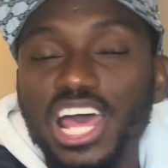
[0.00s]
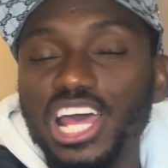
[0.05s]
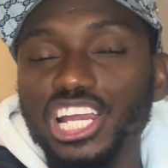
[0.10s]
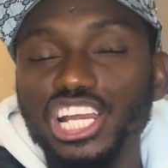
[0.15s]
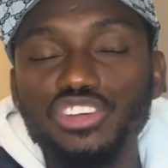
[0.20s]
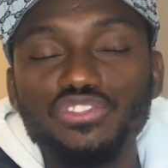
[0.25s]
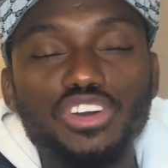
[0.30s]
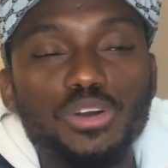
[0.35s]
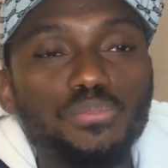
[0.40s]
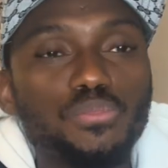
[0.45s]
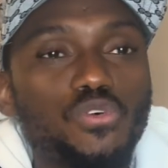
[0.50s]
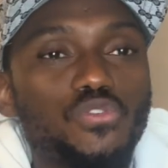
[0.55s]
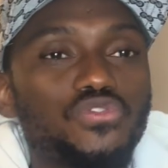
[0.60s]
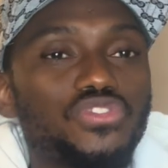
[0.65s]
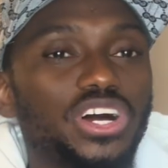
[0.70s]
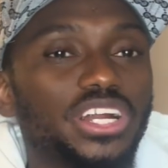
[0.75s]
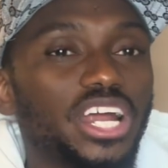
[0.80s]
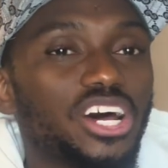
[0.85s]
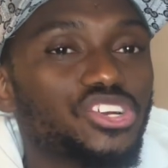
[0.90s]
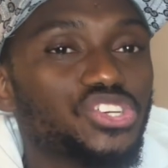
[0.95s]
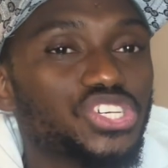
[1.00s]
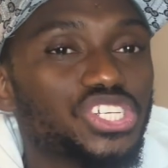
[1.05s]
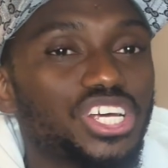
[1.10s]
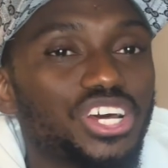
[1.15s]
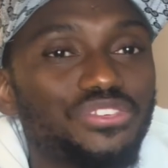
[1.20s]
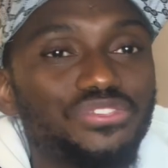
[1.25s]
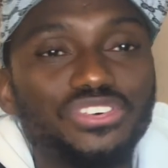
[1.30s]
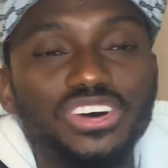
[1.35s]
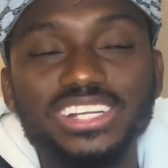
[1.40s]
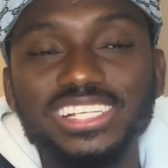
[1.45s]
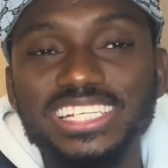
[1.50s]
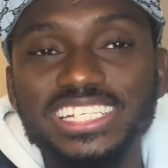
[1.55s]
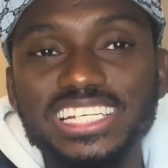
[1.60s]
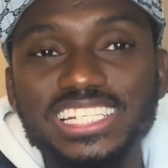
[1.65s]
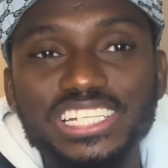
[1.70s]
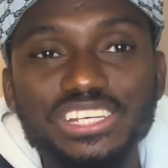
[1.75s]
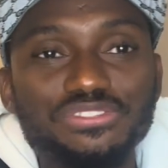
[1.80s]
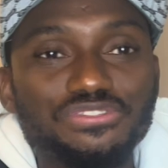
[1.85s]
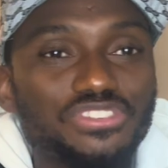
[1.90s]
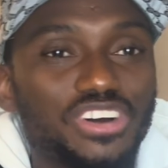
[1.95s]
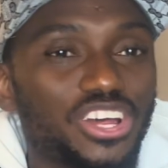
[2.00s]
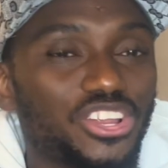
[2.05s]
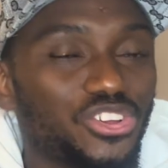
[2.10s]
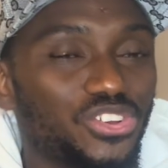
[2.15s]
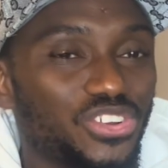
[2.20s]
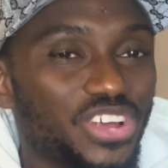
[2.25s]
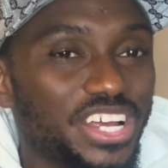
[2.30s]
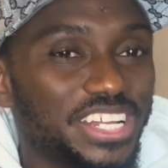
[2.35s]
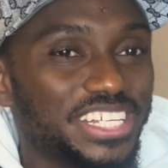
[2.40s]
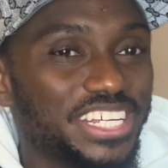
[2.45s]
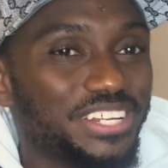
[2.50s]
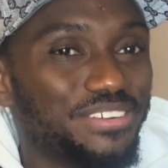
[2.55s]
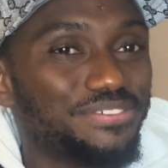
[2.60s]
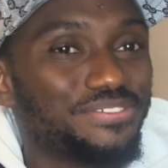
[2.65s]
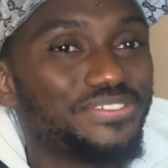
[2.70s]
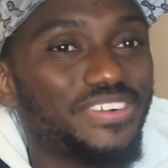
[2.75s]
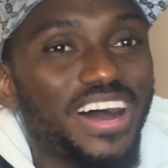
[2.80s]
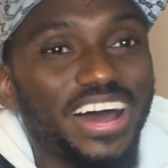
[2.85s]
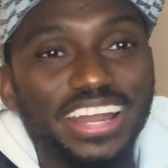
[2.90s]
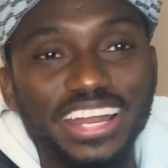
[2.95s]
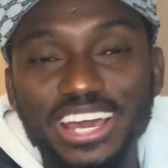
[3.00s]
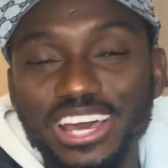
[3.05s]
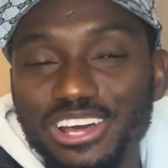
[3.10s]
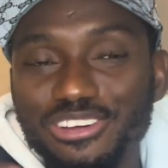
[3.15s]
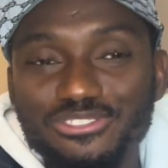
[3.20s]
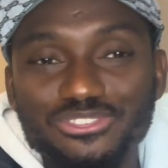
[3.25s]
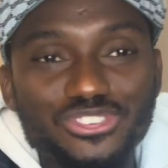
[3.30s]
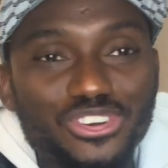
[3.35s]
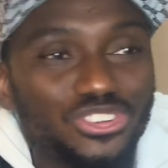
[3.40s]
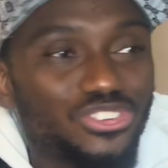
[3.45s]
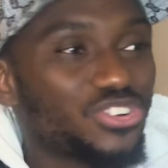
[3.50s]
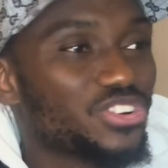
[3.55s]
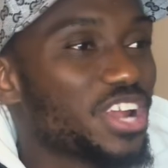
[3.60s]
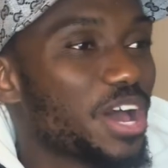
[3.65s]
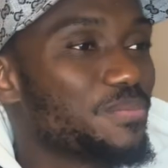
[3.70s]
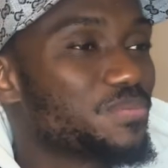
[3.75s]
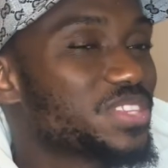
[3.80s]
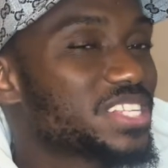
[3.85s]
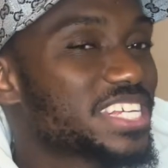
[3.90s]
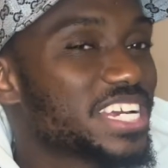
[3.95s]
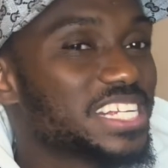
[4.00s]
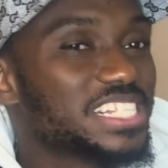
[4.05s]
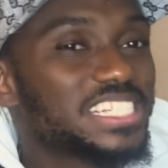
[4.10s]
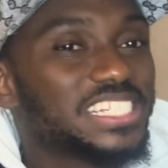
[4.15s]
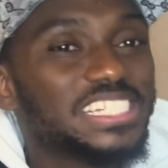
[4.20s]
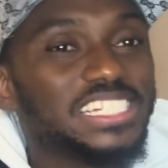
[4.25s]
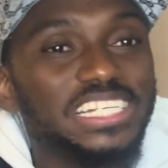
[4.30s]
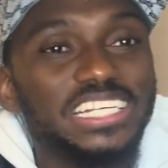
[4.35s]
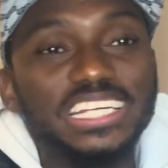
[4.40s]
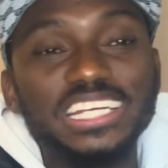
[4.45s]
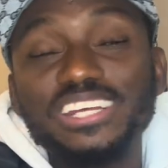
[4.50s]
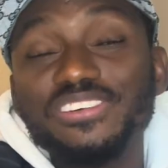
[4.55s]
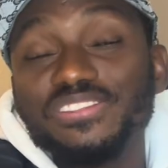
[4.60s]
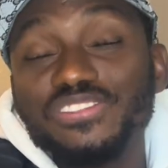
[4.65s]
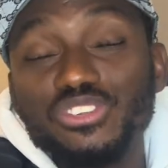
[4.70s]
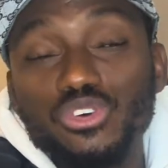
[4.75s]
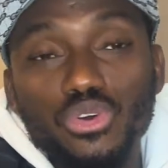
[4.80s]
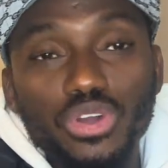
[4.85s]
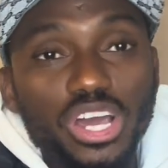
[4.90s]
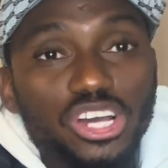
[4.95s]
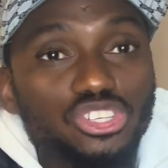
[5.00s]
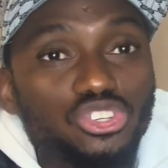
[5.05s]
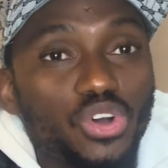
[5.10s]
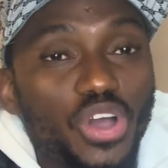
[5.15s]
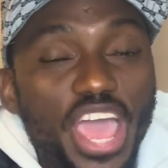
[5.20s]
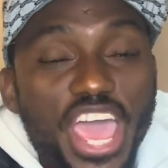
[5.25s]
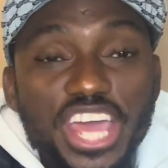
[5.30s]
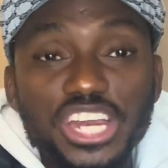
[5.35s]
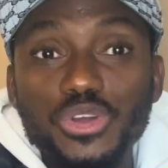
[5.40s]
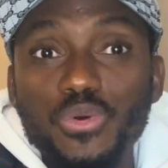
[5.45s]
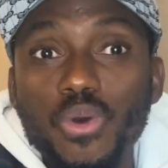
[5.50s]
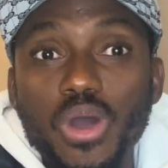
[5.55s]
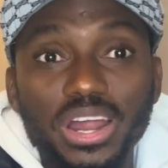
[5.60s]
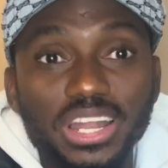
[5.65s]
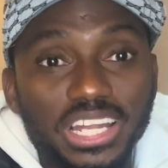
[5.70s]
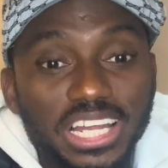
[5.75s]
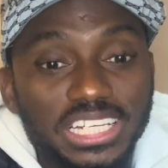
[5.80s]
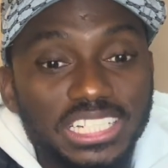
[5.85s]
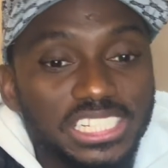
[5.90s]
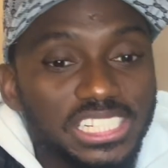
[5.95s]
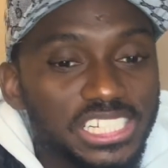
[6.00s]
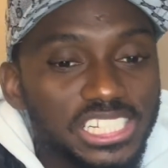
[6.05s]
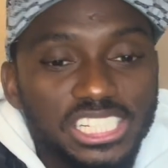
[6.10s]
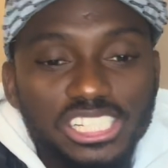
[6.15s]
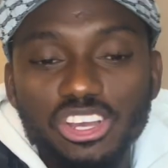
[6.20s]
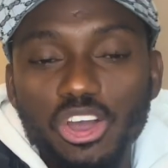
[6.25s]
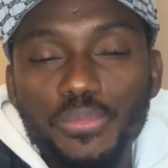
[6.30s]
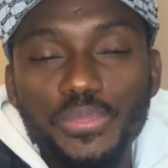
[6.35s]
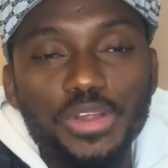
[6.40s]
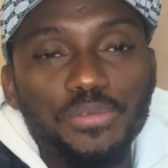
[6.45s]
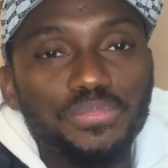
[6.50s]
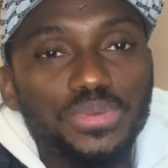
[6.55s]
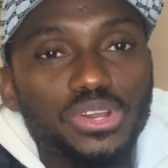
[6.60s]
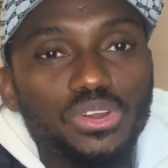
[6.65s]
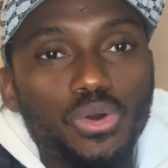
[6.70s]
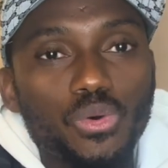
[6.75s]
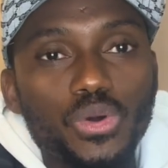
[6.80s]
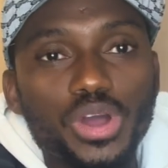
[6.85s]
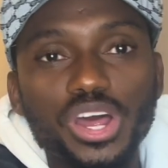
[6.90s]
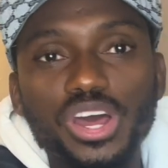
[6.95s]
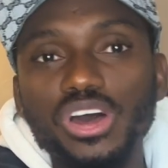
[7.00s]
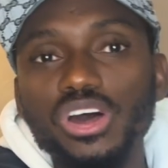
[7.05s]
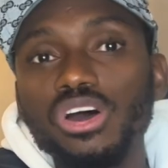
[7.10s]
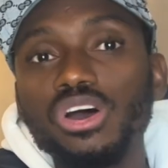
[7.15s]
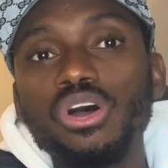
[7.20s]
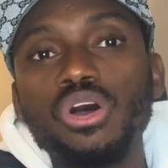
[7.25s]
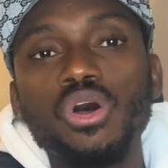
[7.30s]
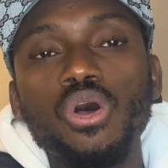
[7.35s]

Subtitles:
Liverpool fan, Arsenal fan, City fan, United fan, Tottenham, Chelsea, Newcastle, anyone? Like, just comment below where